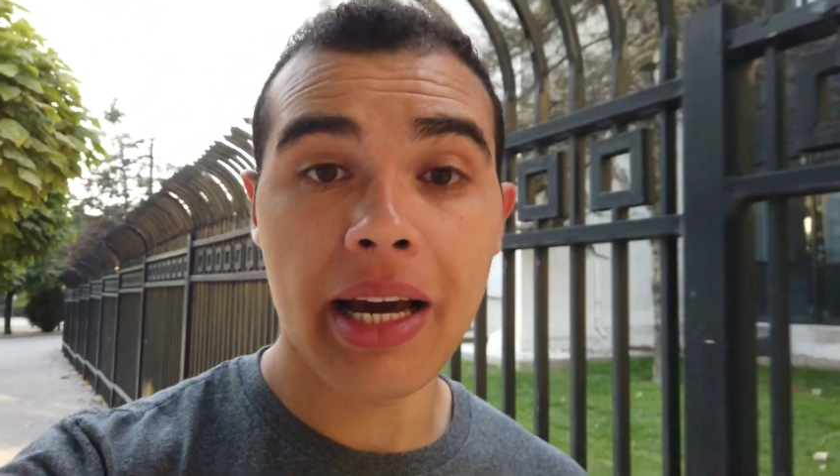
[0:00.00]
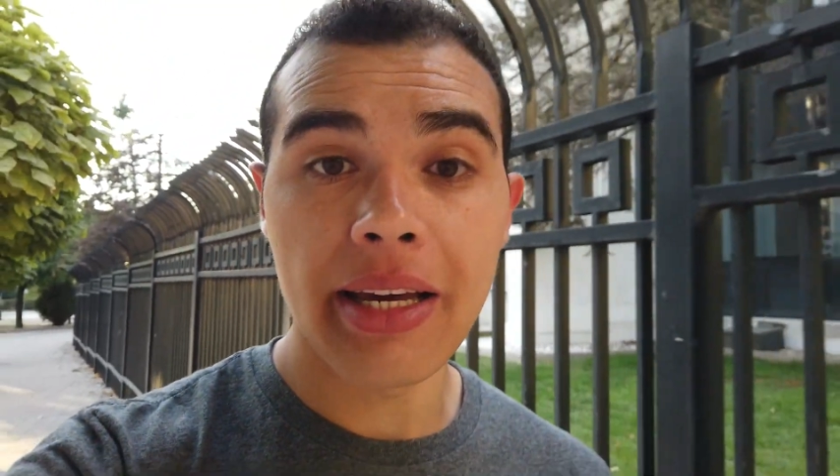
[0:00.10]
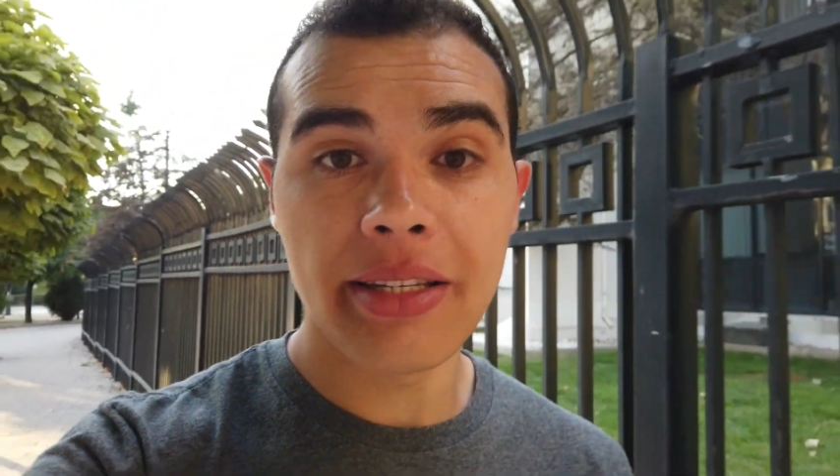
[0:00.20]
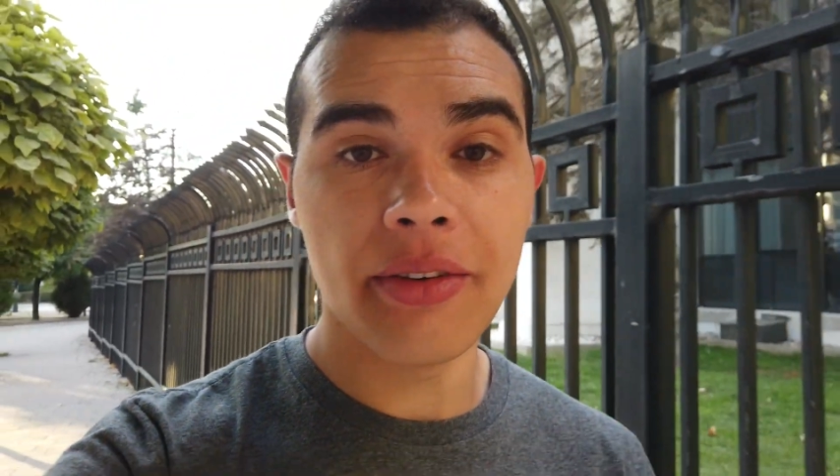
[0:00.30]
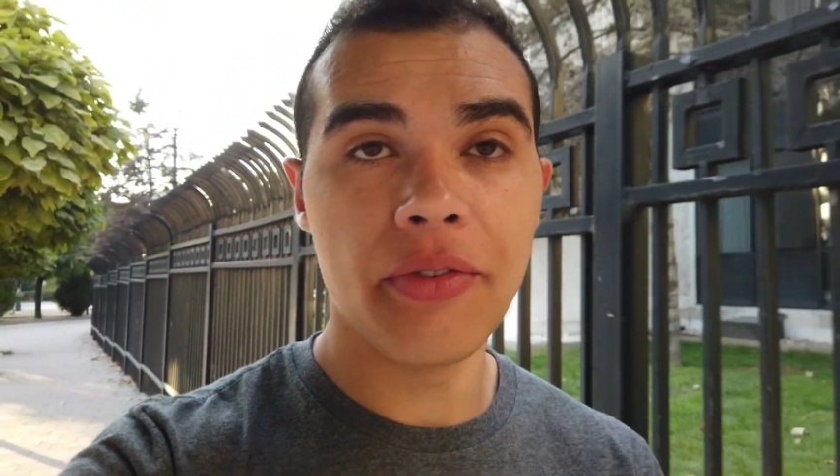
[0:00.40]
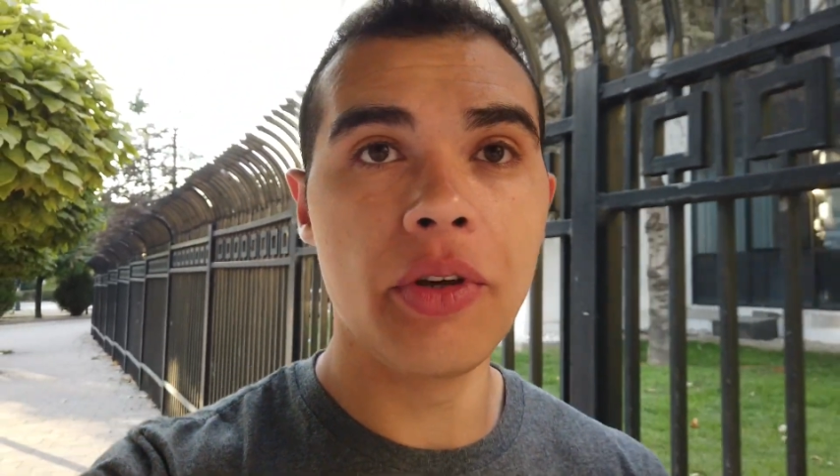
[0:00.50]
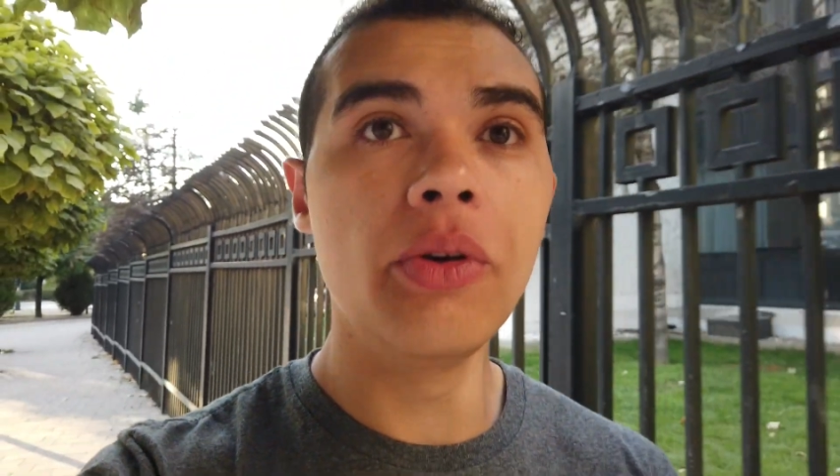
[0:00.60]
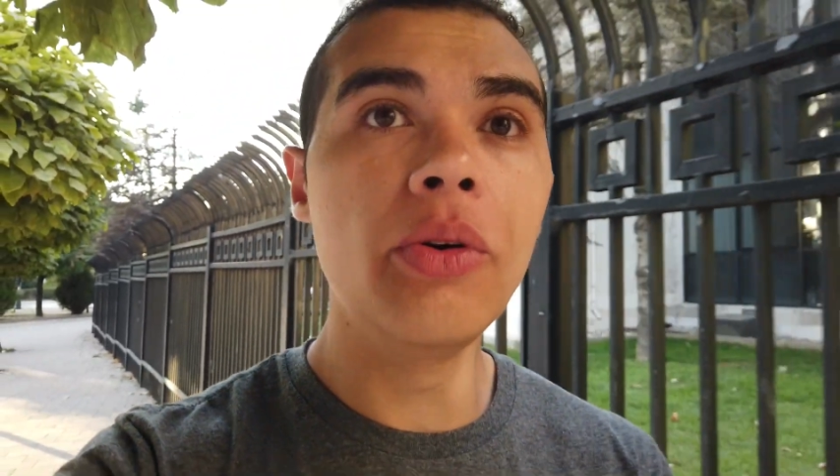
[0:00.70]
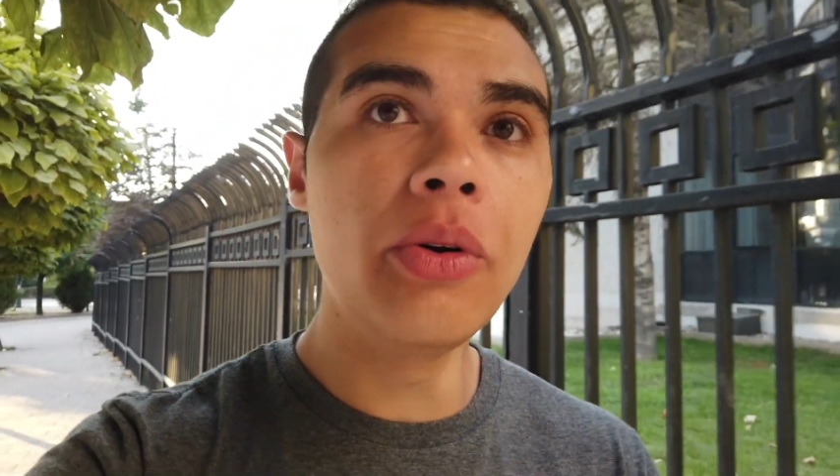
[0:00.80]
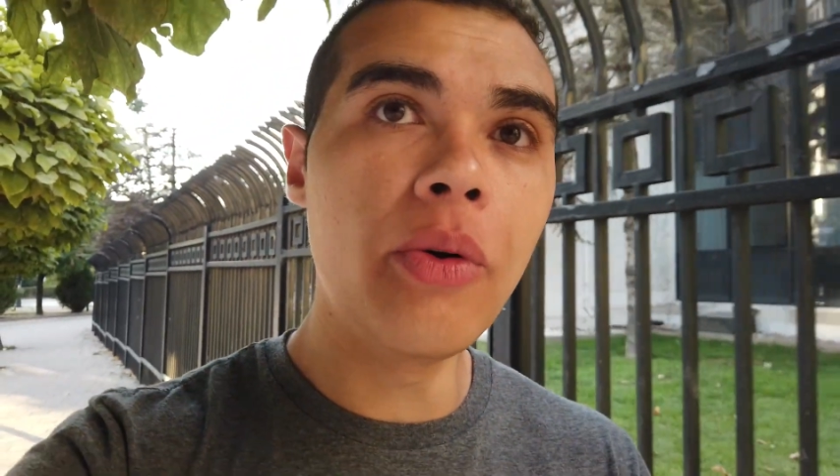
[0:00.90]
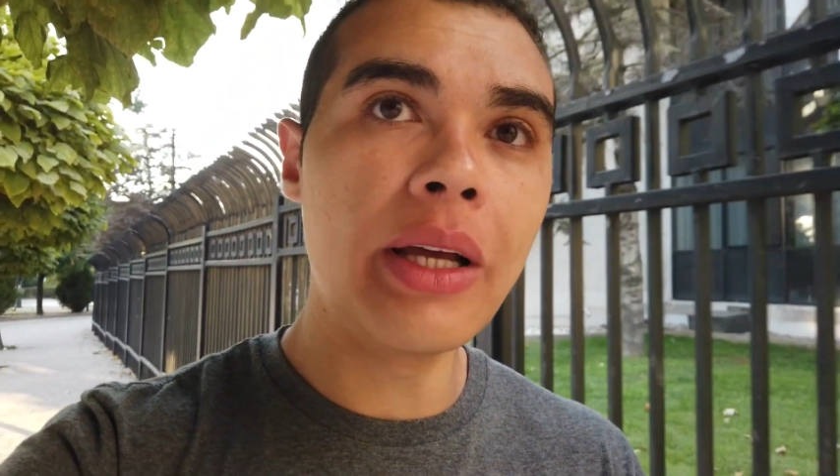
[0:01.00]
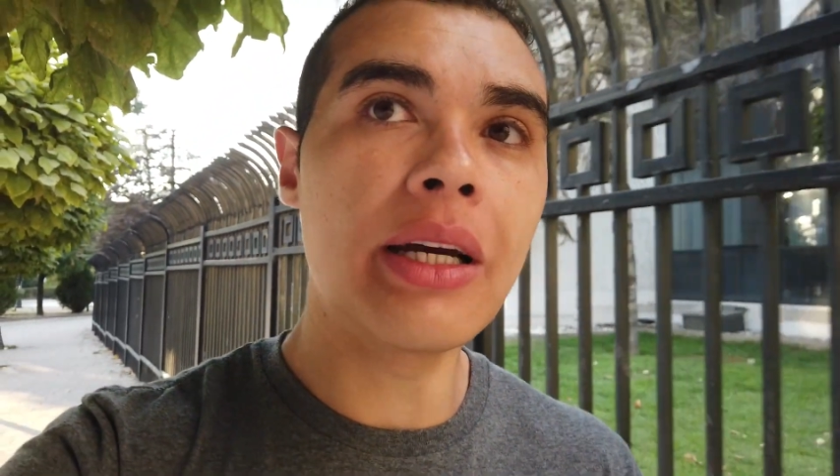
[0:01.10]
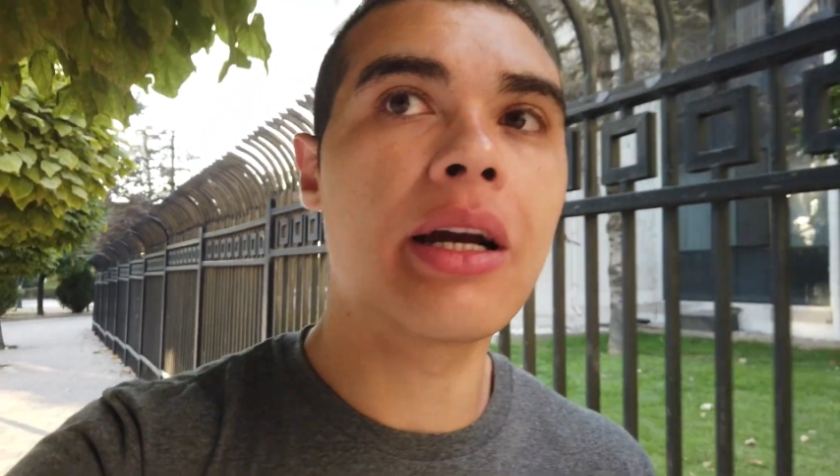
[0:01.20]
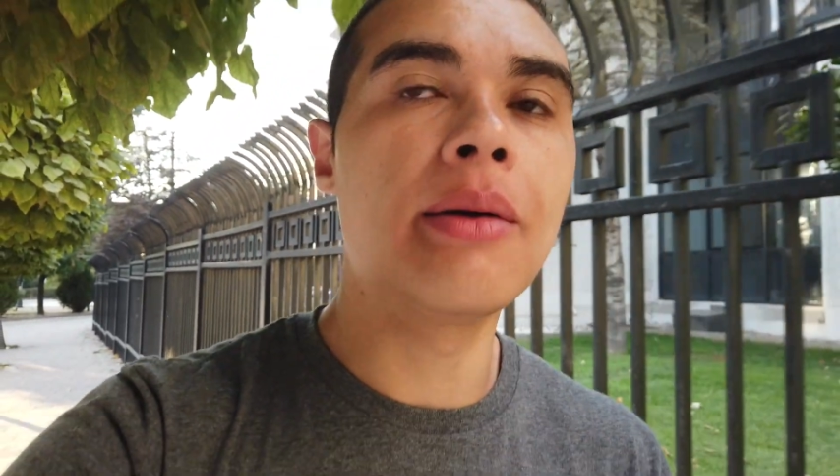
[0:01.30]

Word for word: guys, if you wanna